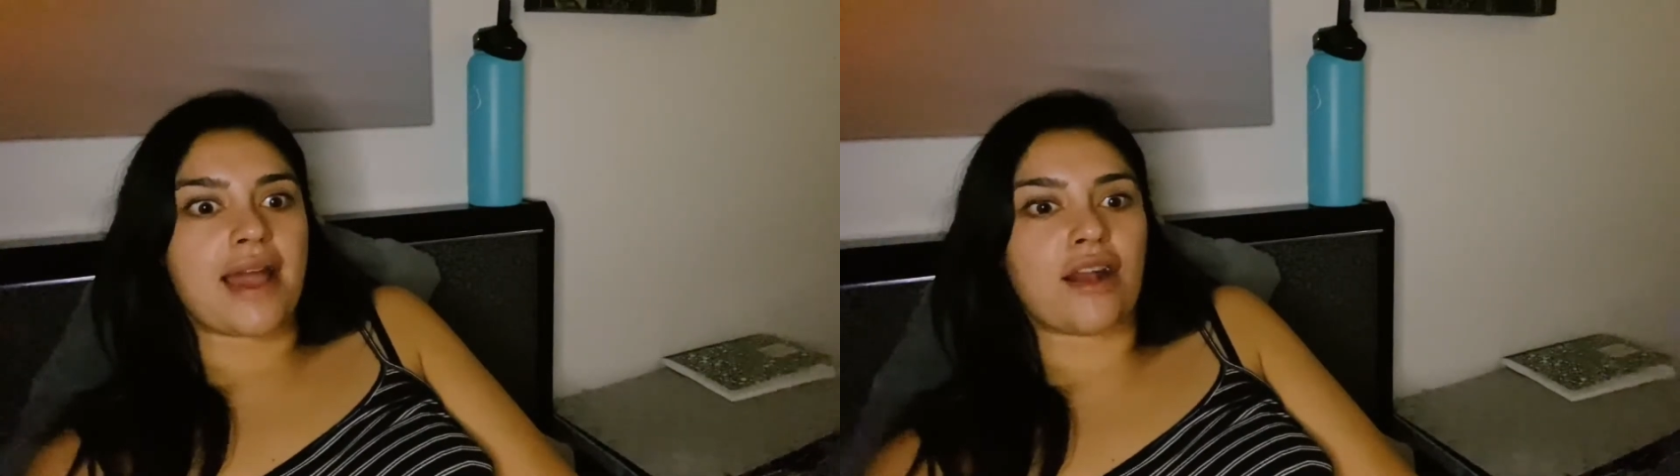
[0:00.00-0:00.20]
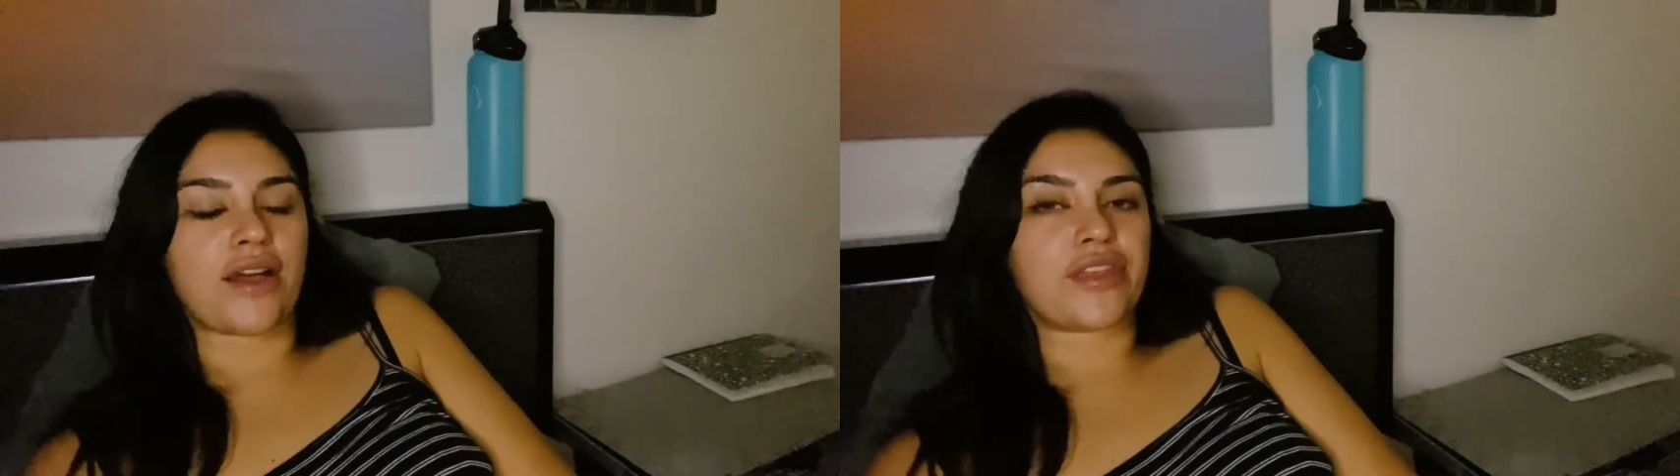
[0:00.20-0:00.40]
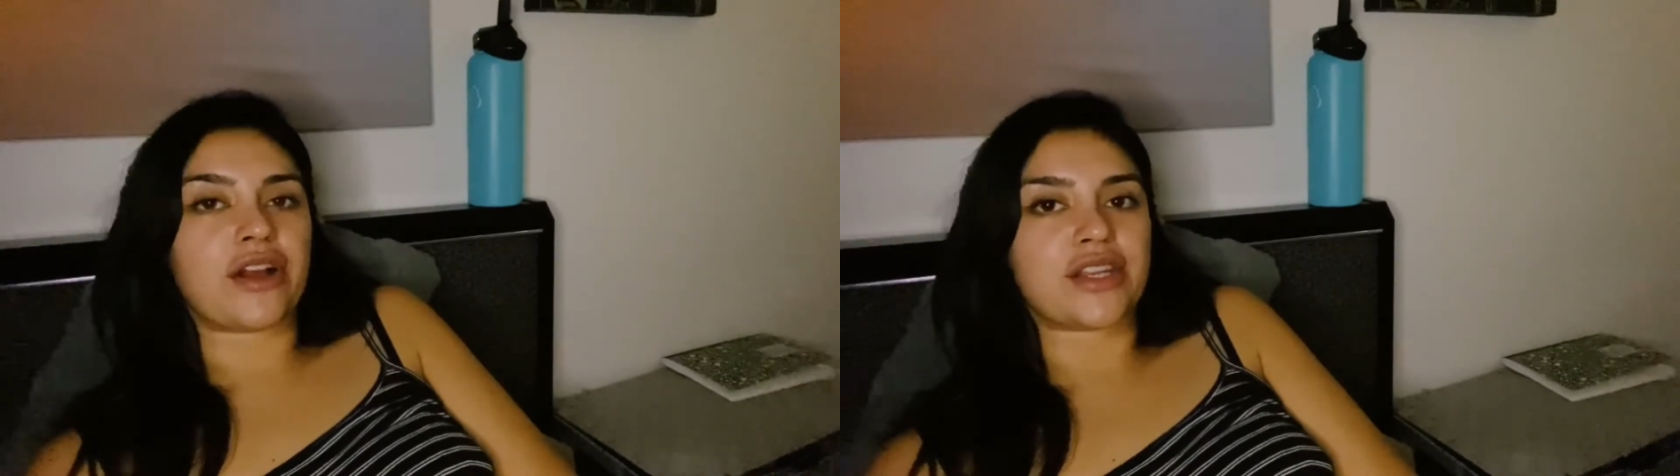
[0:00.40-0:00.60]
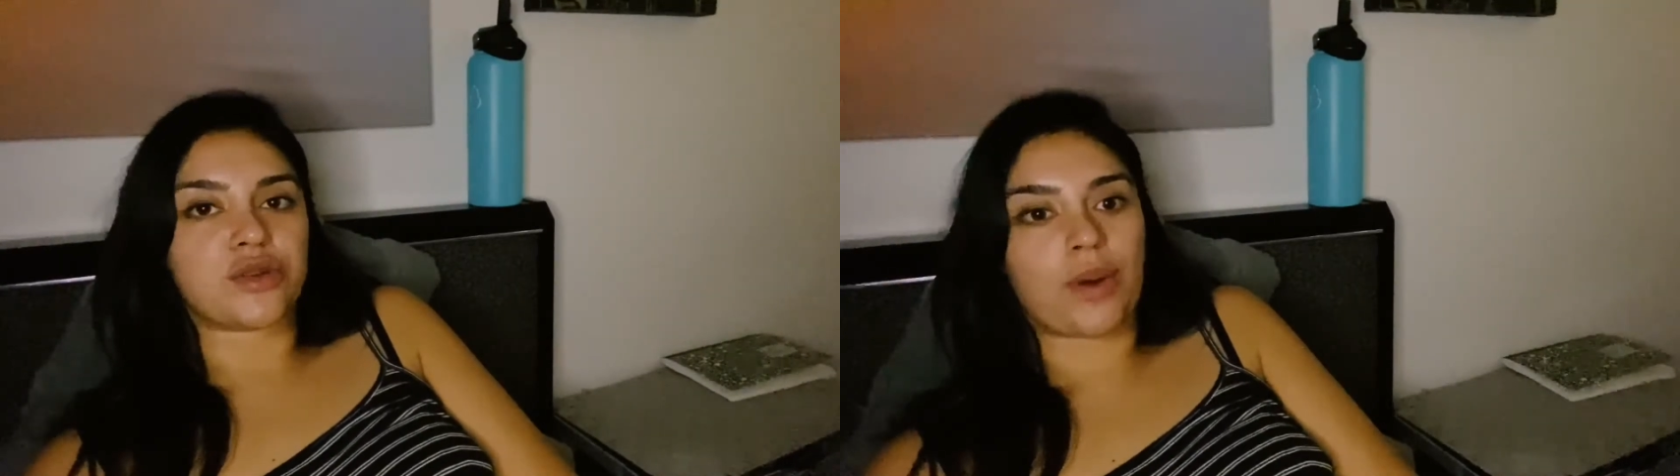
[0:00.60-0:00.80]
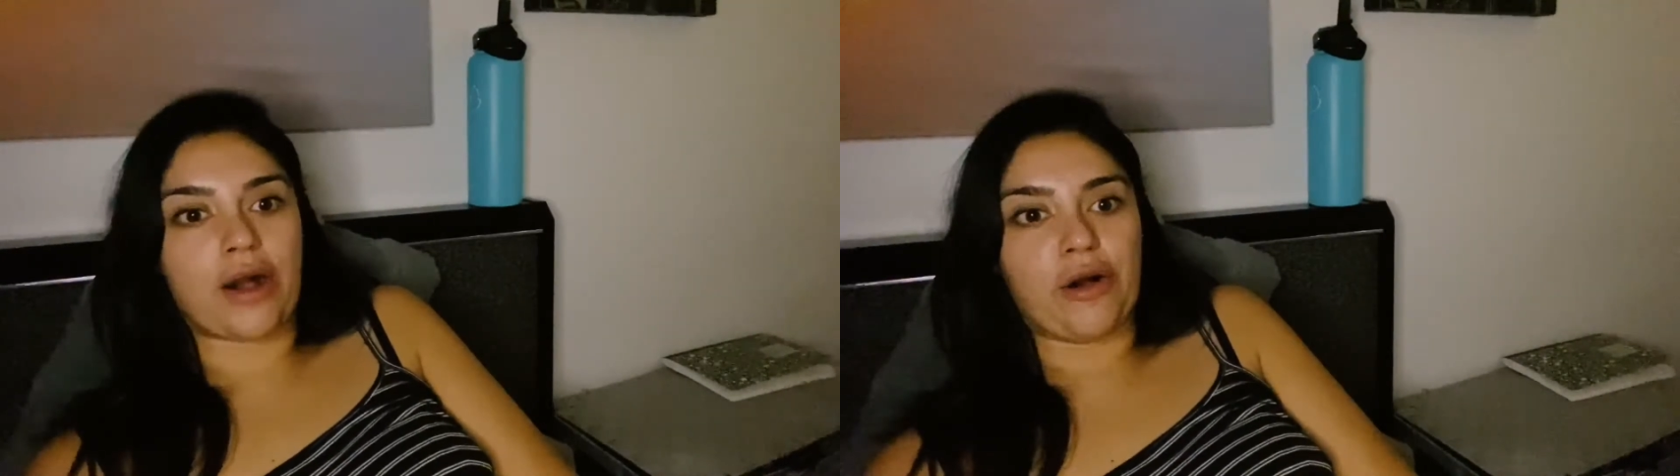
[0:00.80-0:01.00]
I got there at
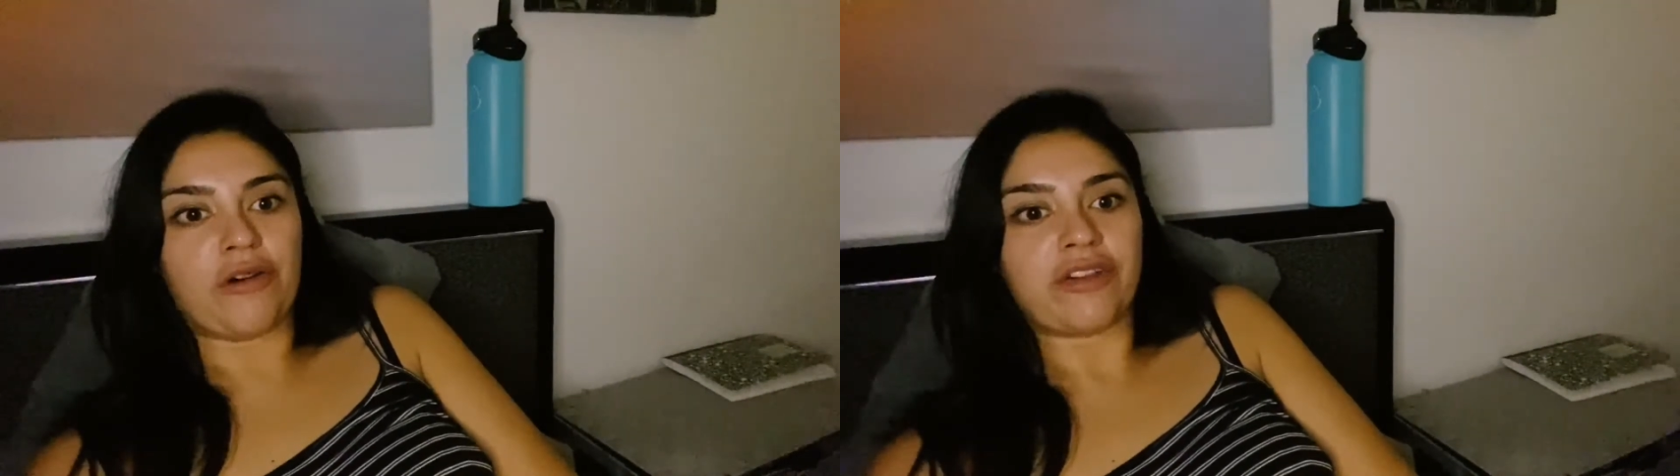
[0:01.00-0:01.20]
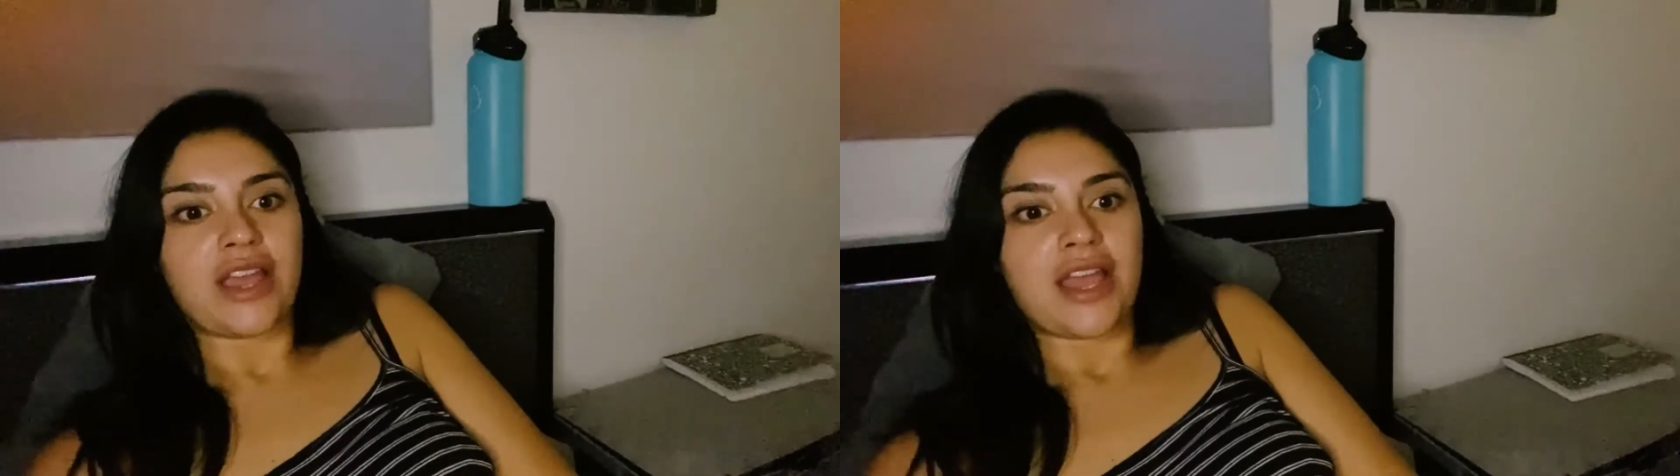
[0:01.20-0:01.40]
12.